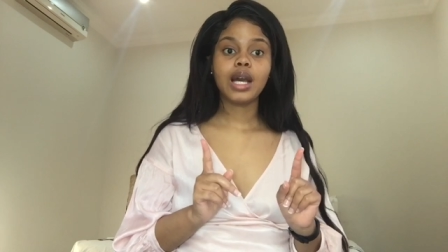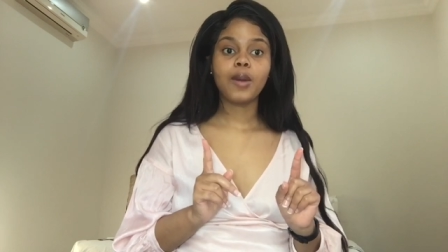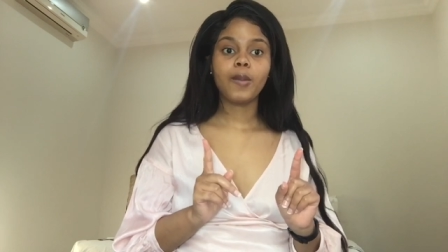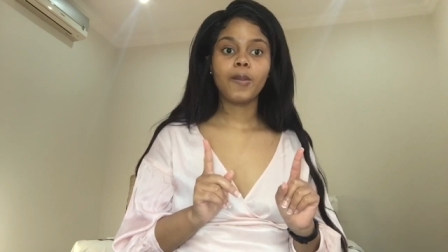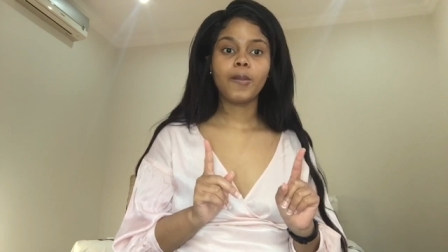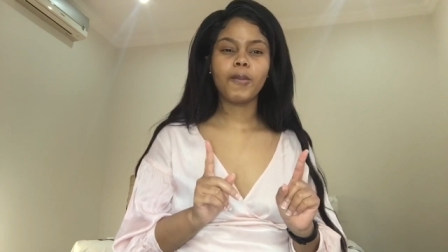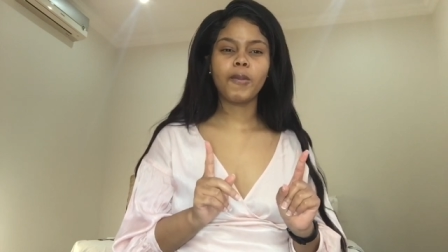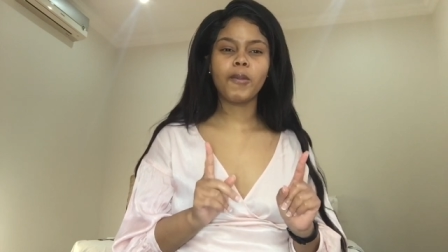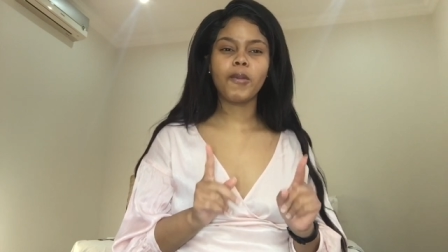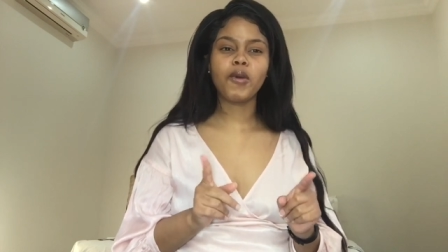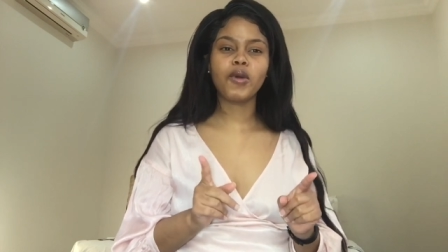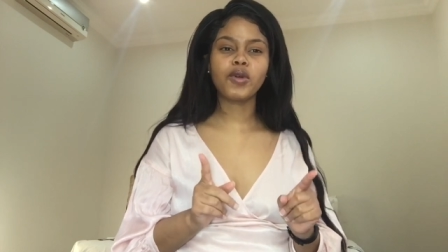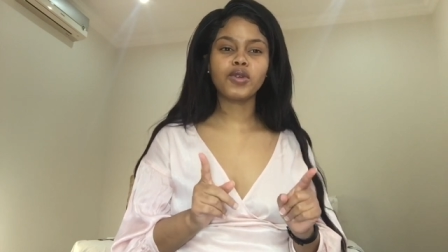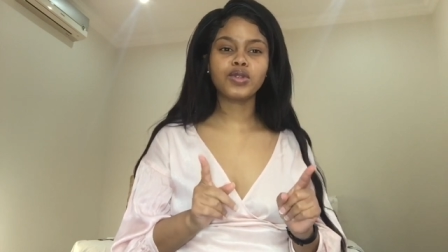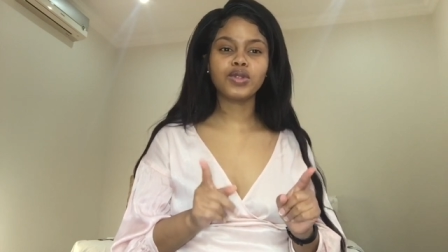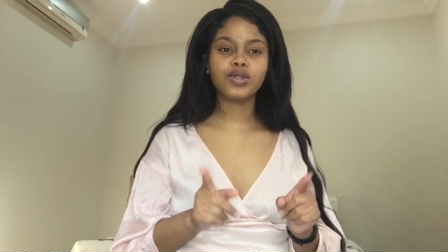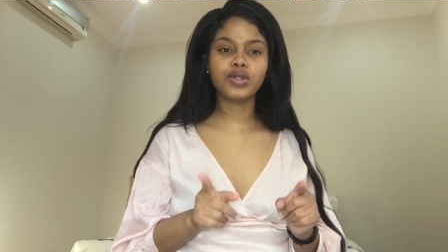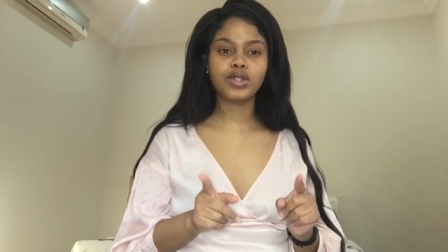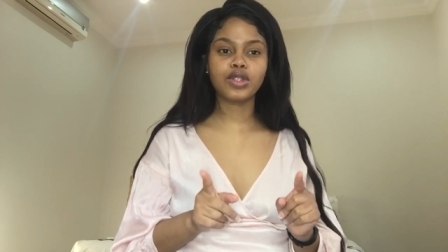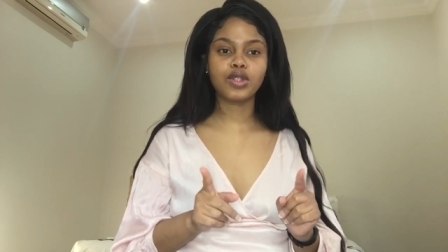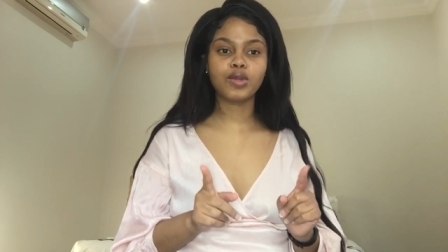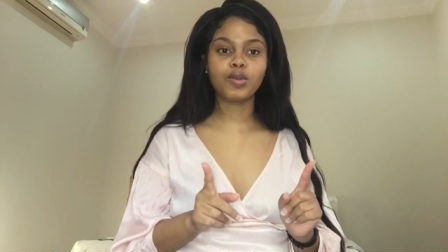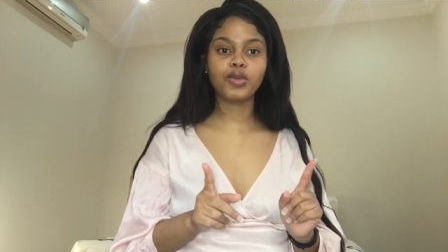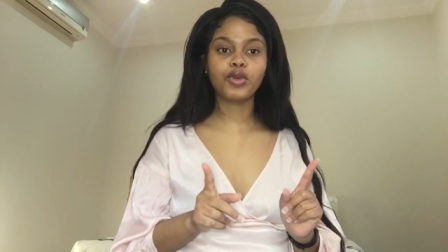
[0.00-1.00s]
more
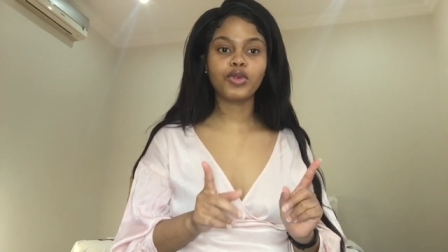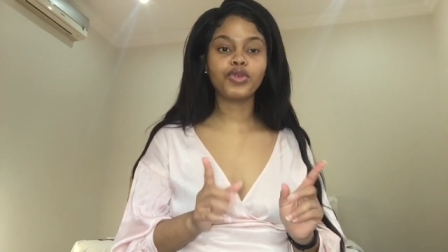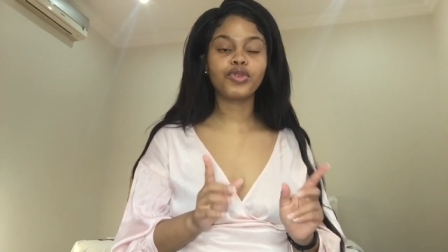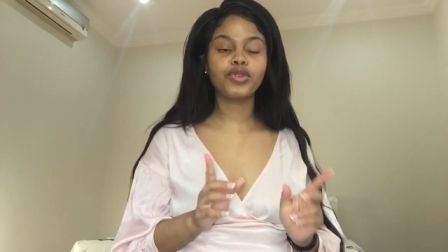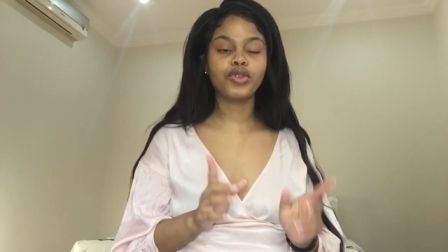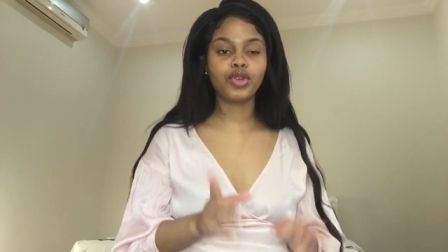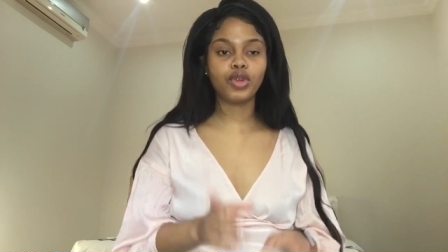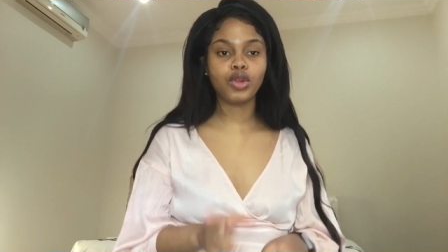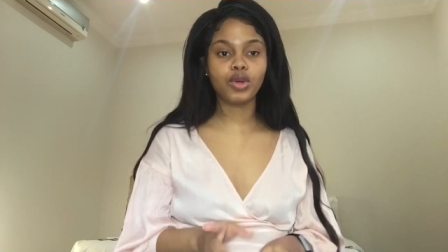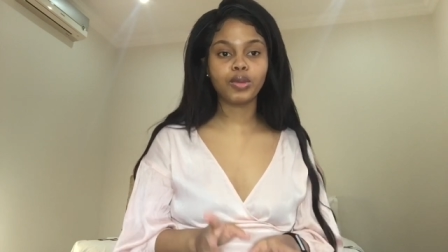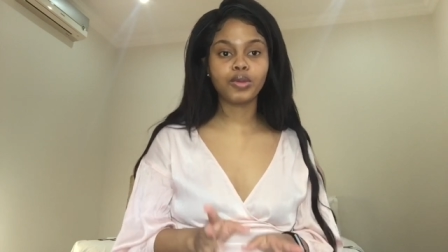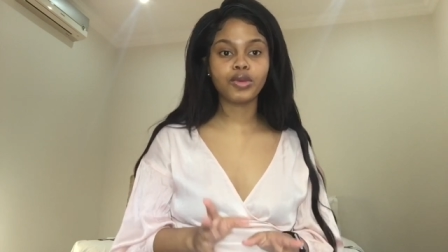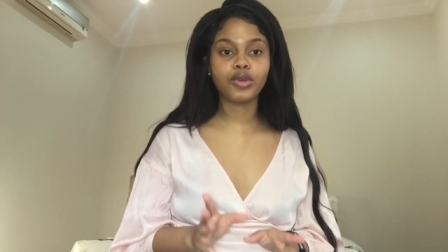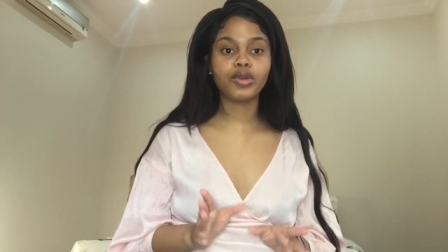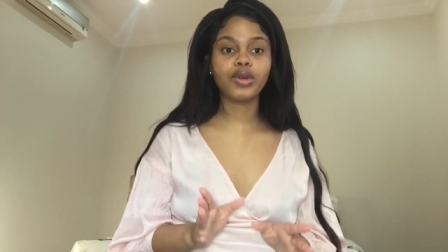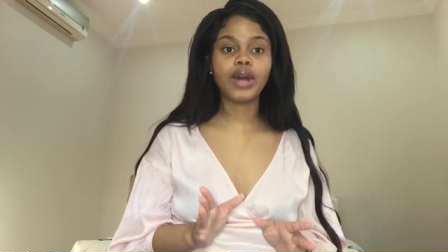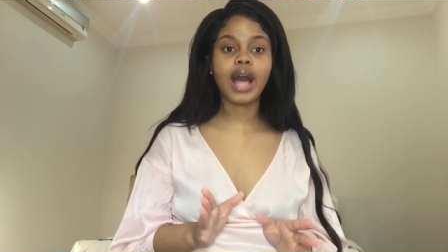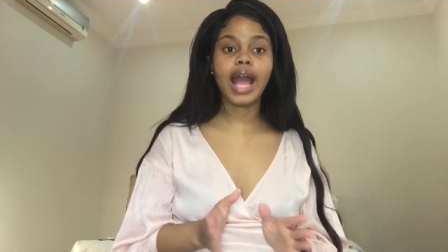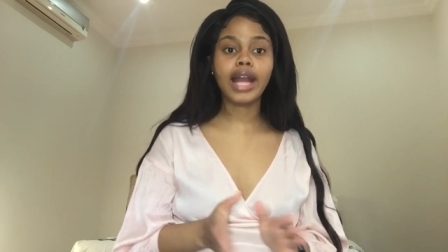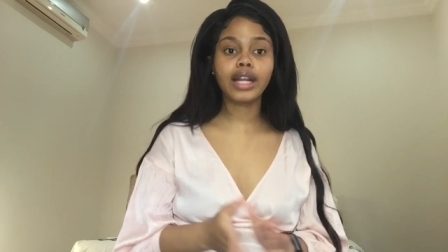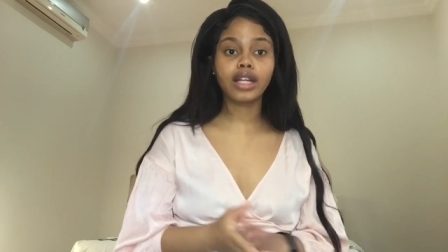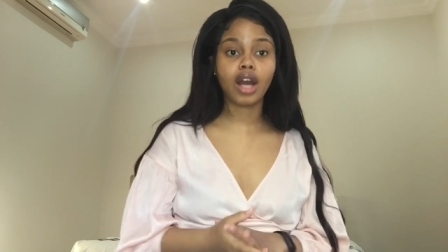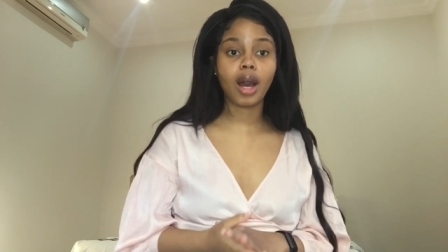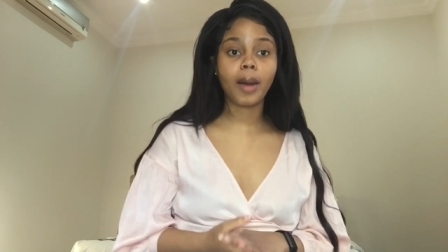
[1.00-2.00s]
suitable for normal and